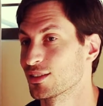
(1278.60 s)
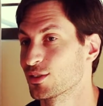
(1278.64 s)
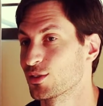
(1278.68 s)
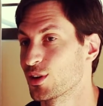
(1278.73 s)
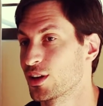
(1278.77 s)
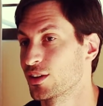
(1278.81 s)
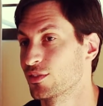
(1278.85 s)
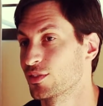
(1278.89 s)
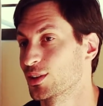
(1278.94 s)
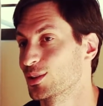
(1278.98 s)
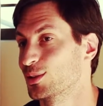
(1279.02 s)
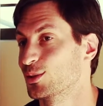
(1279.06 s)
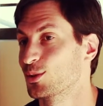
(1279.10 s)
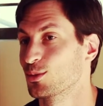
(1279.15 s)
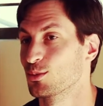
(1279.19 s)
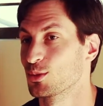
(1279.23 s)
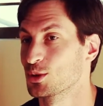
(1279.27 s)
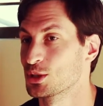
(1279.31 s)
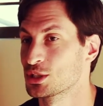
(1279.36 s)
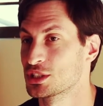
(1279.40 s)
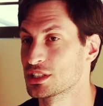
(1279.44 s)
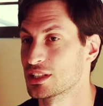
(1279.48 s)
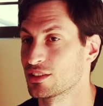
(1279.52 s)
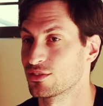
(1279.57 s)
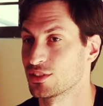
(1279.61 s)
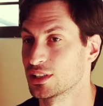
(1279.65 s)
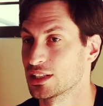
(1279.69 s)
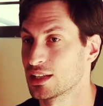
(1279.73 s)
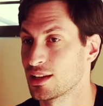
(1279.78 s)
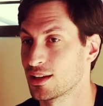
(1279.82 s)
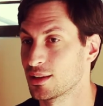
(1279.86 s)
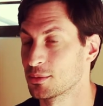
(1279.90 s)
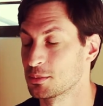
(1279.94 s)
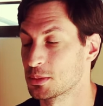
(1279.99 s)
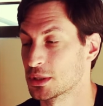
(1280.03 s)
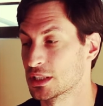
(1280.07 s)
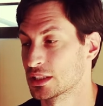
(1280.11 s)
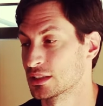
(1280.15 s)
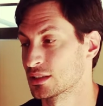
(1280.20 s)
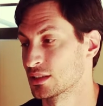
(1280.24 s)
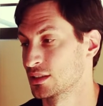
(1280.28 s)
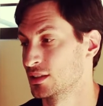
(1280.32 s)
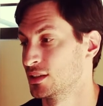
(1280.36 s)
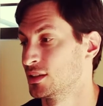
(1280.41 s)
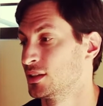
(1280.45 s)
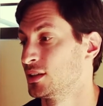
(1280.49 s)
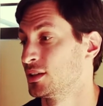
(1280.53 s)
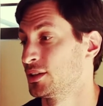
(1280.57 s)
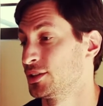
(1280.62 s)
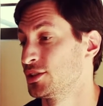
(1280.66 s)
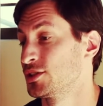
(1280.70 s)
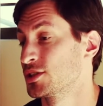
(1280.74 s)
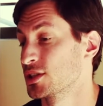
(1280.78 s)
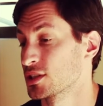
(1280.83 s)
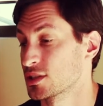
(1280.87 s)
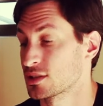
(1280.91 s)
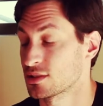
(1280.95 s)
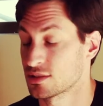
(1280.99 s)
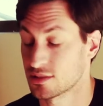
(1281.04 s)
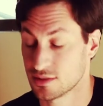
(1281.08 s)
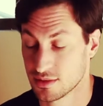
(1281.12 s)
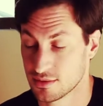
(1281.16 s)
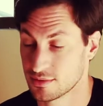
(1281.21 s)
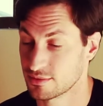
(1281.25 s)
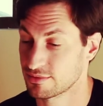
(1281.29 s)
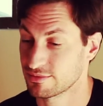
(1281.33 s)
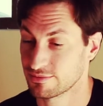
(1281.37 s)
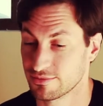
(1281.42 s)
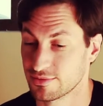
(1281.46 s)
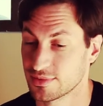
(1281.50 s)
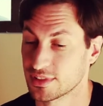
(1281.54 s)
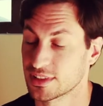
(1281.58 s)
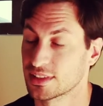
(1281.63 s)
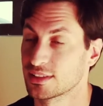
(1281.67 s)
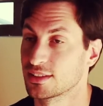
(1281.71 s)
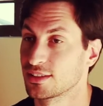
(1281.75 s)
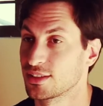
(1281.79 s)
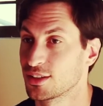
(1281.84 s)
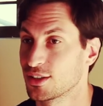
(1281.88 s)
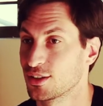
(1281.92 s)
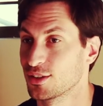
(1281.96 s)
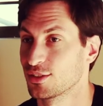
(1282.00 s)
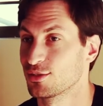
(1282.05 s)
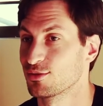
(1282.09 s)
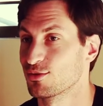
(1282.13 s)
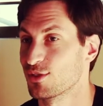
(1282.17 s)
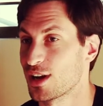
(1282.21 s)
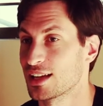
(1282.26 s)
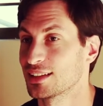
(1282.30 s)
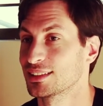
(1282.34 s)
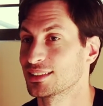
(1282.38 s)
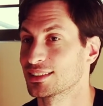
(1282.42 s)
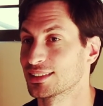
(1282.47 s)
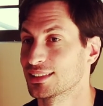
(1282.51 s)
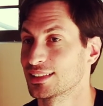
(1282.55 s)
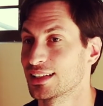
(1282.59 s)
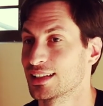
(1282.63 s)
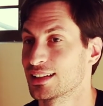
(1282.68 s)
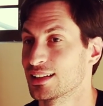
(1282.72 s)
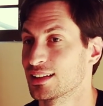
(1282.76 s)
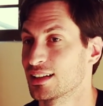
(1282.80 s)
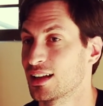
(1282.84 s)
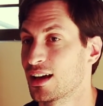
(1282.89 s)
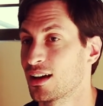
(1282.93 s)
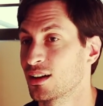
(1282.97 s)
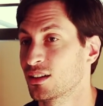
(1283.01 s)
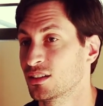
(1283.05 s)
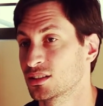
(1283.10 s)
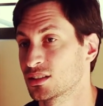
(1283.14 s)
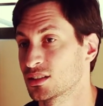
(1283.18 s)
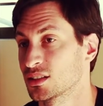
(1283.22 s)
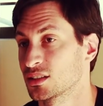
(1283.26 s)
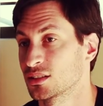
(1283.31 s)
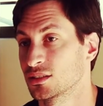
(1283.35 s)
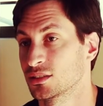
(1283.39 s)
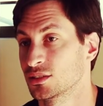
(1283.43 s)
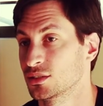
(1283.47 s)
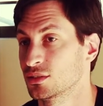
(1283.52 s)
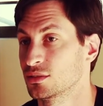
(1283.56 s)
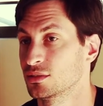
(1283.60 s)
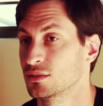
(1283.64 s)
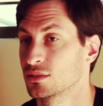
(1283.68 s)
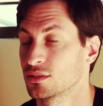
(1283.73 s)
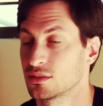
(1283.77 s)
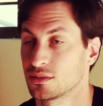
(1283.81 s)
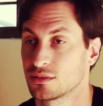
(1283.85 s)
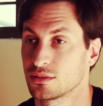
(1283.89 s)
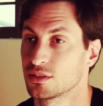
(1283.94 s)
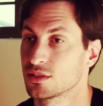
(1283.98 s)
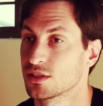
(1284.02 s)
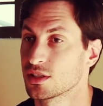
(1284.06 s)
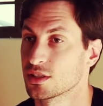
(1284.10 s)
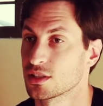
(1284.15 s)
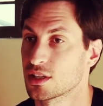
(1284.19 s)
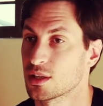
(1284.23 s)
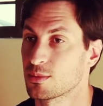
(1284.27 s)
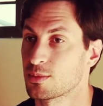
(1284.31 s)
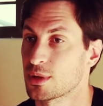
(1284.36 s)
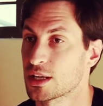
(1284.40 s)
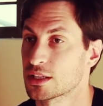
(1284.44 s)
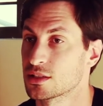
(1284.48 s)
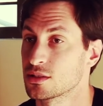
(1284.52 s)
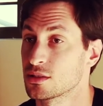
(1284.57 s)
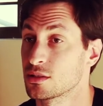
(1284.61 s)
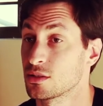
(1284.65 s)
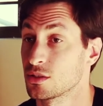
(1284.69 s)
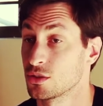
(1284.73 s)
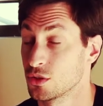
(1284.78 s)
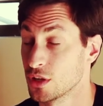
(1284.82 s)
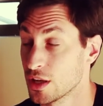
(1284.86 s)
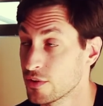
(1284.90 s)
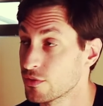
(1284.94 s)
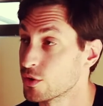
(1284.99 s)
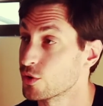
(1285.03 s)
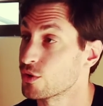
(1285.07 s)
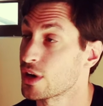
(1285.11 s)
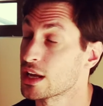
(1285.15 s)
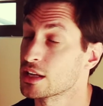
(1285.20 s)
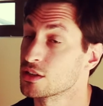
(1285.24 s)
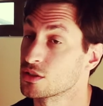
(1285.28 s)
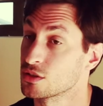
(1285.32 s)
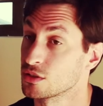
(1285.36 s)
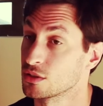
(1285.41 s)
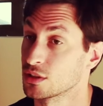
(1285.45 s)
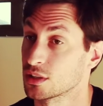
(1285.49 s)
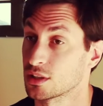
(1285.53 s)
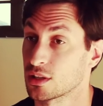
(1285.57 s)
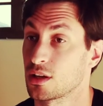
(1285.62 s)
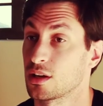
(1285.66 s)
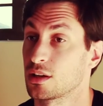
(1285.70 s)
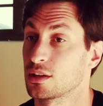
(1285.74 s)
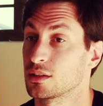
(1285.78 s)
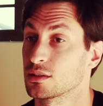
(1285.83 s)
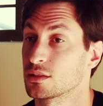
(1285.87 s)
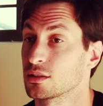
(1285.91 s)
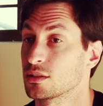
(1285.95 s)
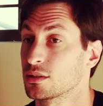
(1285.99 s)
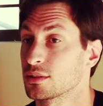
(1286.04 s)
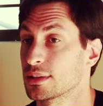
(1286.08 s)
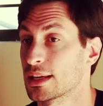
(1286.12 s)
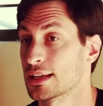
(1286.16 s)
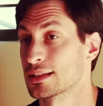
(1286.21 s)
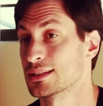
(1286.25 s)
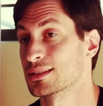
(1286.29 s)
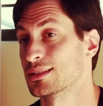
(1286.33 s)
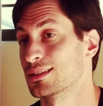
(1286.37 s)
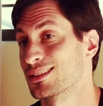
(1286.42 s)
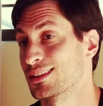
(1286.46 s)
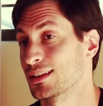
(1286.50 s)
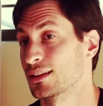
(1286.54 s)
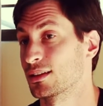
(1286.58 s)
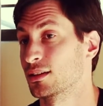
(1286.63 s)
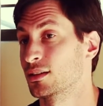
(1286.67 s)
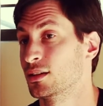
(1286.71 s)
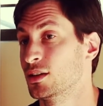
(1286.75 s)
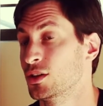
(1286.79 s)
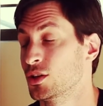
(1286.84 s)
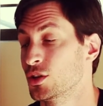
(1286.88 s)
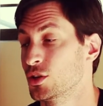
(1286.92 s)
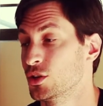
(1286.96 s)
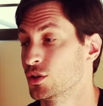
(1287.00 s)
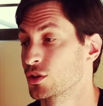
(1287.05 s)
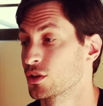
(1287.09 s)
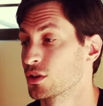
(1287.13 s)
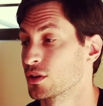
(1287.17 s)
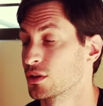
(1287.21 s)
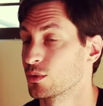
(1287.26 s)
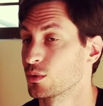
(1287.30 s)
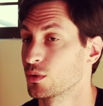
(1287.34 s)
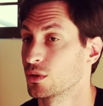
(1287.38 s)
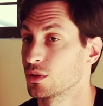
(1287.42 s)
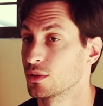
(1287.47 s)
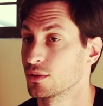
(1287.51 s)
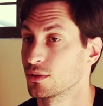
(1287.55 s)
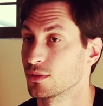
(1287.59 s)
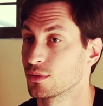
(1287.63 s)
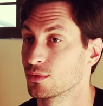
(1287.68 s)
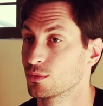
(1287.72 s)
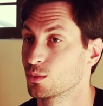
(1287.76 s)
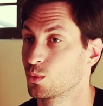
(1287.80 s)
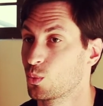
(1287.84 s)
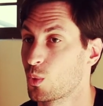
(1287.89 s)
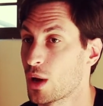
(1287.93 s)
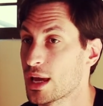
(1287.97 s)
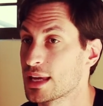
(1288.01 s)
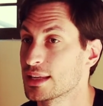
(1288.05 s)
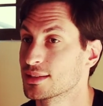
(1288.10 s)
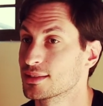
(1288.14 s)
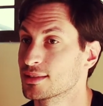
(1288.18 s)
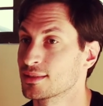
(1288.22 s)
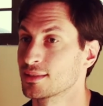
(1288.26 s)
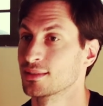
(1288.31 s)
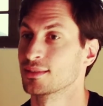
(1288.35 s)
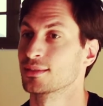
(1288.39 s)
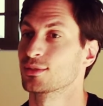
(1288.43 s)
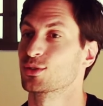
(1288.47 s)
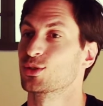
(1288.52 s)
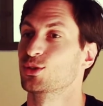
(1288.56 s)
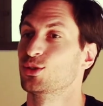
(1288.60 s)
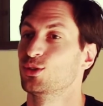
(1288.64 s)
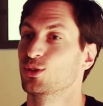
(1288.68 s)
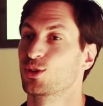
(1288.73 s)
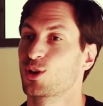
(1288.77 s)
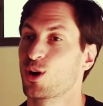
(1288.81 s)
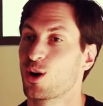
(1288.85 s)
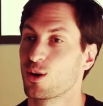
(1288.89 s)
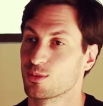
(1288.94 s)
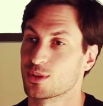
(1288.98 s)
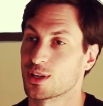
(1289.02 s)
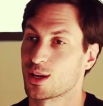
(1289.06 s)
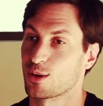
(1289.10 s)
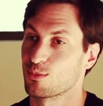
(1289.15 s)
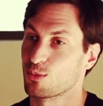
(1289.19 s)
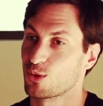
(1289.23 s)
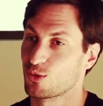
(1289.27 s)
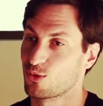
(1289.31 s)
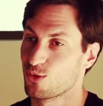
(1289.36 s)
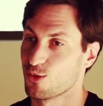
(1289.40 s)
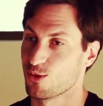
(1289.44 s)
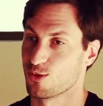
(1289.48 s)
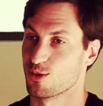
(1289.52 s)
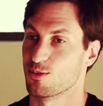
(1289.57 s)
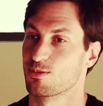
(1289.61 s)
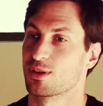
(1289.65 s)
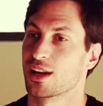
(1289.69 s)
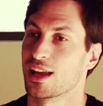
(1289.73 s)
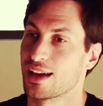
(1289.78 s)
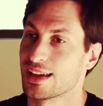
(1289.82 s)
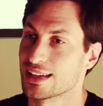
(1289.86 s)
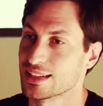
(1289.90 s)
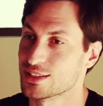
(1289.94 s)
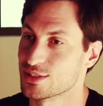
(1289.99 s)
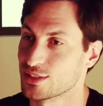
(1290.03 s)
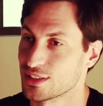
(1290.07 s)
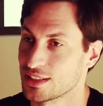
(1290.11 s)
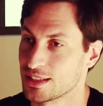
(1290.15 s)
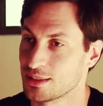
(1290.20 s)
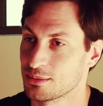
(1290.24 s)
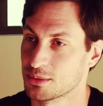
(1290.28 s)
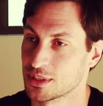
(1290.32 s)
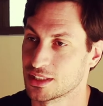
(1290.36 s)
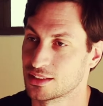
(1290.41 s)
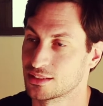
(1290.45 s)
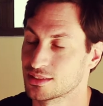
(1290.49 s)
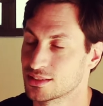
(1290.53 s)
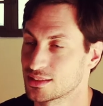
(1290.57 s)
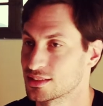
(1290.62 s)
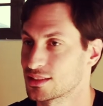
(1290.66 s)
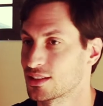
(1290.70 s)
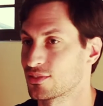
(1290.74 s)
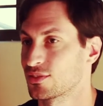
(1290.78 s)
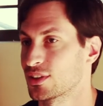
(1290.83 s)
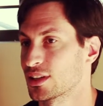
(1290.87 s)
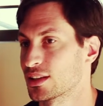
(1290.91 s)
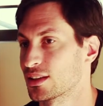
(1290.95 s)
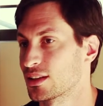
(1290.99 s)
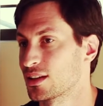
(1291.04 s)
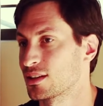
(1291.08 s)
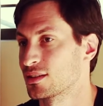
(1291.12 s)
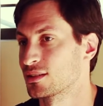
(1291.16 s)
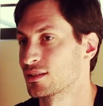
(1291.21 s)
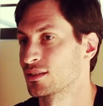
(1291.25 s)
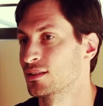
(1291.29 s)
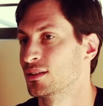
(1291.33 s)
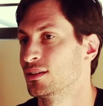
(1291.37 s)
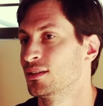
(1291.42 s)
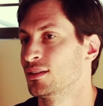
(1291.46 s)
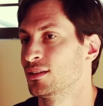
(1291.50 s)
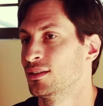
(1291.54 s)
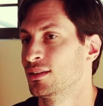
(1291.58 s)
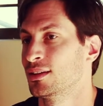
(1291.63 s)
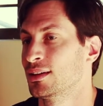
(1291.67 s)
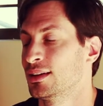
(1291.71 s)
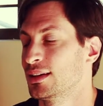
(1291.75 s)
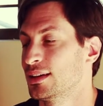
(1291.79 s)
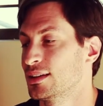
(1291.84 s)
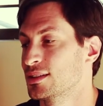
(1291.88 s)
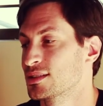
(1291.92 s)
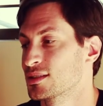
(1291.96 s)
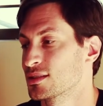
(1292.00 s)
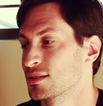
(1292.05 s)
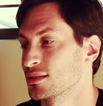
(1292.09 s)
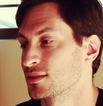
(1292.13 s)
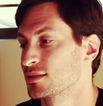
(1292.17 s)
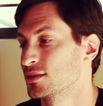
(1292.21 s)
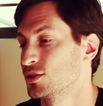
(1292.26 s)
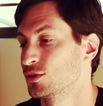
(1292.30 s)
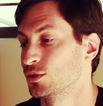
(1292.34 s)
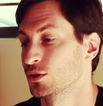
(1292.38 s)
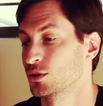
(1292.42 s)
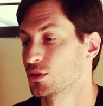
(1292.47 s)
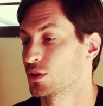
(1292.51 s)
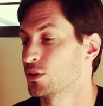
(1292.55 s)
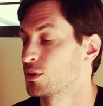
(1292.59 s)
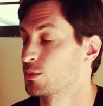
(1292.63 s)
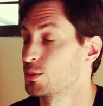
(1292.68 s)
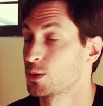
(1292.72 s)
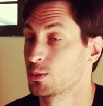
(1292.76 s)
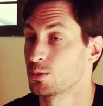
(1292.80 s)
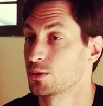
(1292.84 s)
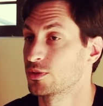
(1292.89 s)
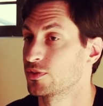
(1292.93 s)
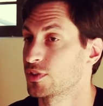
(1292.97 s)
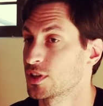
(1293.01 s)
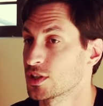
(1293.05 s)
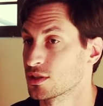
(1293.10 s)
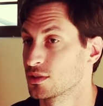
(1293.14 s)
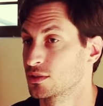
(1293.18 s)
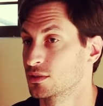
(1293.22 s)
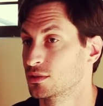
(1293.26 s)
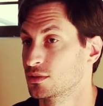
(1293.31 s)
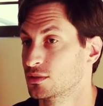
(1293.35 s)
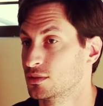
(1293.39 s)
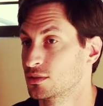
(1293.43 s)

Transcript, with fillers: and raving almost every day. But you just you know rant, let it out, and you you just get back to doing. You never rant to the client. That's no. the thing. Yeah, you, you got to wait till you calm down before replying yes. to emails and stuff yes. like that it's, it's you've got to be professional.